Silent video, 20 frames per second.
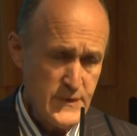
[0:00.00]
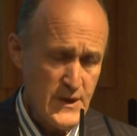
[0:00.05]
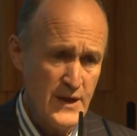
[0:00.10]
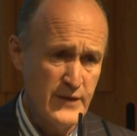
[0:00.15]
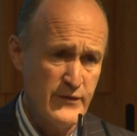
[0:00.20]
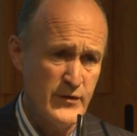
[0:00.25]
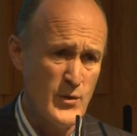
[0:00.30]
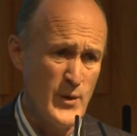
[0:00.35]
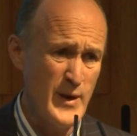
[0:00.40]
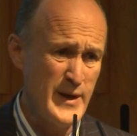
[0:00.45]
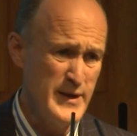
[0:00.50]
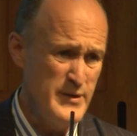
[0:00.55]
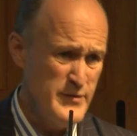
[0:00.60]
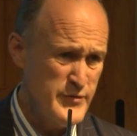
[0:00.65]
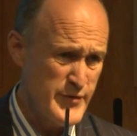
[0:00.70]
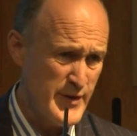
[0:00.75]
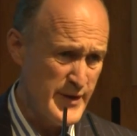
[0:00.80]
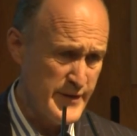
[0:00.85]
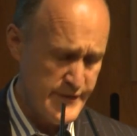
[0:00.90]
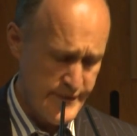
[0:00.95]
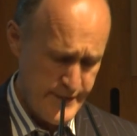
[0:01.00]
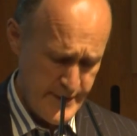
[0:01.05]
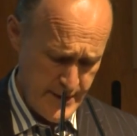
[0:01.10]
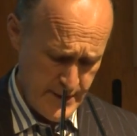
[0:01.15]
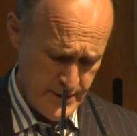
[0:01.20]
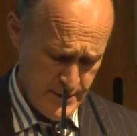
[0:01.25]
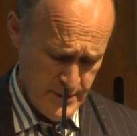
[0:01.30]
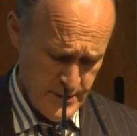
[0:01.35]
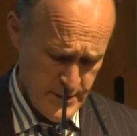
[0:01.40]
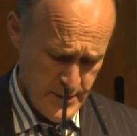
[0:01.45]
It's quite
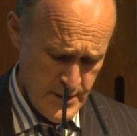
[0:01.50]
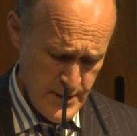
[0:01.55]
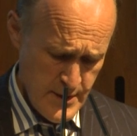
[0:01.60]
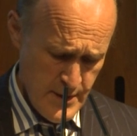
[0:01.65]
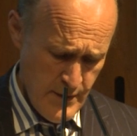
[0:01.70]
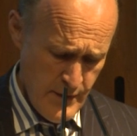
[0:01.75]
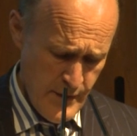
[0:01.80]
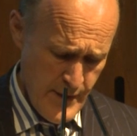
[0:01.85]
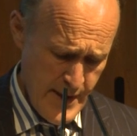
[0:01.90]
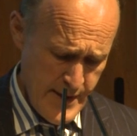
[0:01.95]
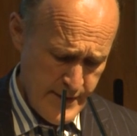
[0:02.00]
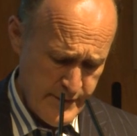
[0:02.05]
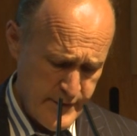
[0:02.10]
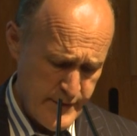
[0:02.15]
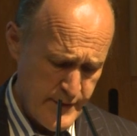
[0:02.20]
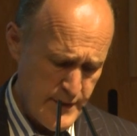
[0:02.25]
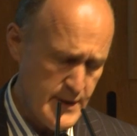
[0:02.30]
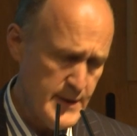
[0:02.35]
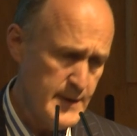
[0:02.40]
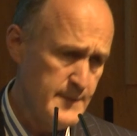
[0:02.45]
interesting that